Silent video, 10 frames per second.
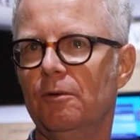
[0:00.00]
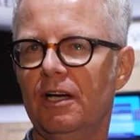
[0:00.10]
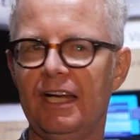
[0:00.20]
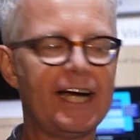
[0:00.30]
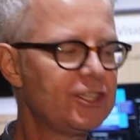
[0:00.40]

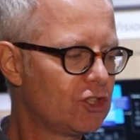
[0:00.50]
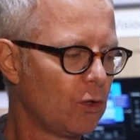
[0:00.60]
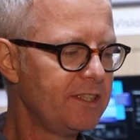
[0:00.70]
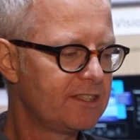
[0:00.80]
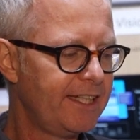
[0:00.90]
large
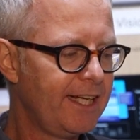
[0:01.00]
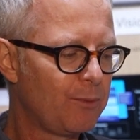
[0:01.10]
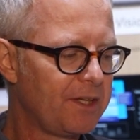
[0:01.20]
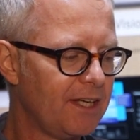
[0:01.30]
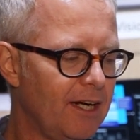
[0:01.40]
joystick
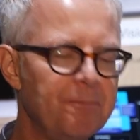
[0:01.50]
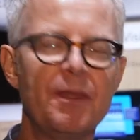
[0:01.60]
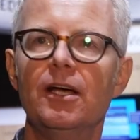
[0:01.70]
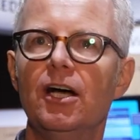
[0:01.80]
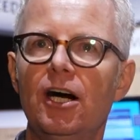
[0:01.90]
with a
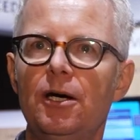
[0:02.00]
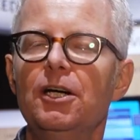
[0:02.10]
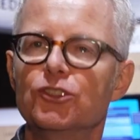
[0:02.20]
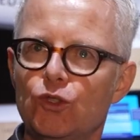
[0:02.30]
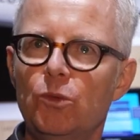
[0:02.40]

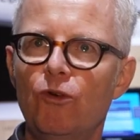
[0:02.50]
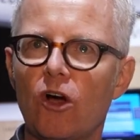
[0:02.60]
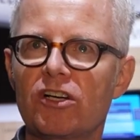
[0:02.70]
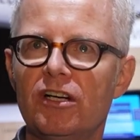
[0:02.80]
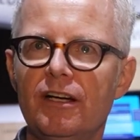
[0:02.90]
zoom
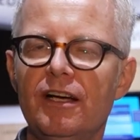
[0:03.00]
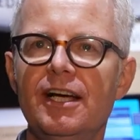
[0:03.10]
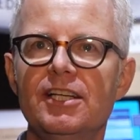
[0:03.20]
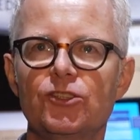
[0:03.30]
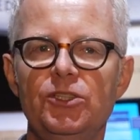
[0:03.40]
rocker,
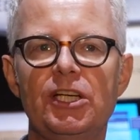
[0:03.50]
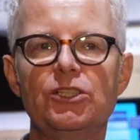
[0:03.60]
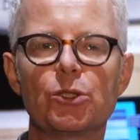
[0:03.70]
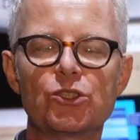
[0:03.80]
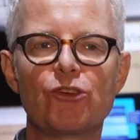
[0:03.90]
so you
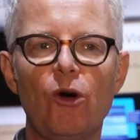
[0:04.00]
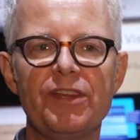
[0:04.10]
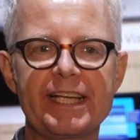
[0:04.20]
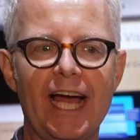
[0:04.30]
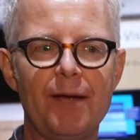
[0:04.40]
can control
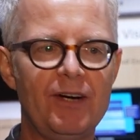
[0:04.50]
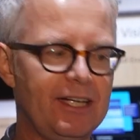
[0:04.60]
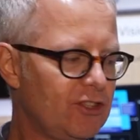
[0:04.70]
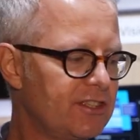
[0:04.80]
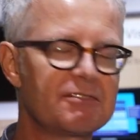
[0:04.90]
the camera
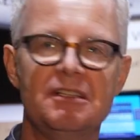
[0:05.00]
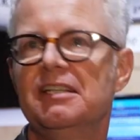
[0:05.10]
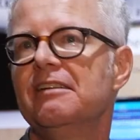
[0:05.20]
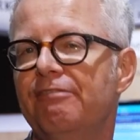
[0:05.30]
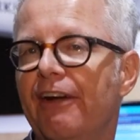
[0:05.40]
just
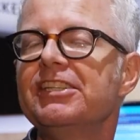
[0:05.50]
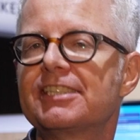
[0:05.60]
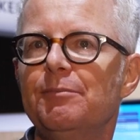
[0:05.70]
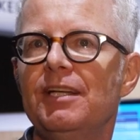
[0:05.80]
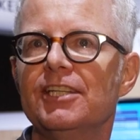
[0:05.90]
very
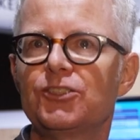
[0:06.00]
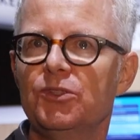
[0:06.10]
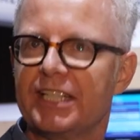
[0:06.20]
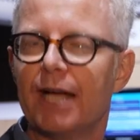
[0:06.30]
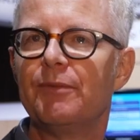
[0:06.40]
similar to
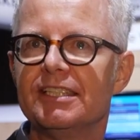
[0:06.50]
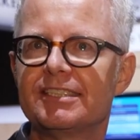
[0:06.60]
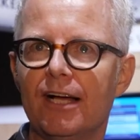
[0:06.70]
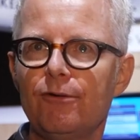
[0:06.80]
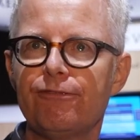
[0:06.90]
the camera
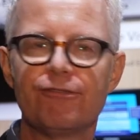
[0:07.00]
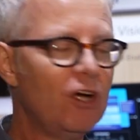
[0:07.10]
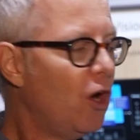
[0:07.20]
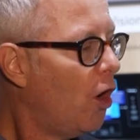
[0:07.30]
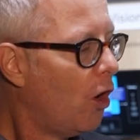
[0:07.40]
itself.
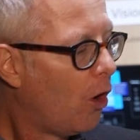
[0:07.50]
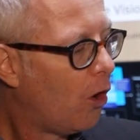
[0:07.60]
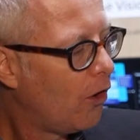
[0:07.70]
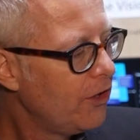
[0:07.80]
Or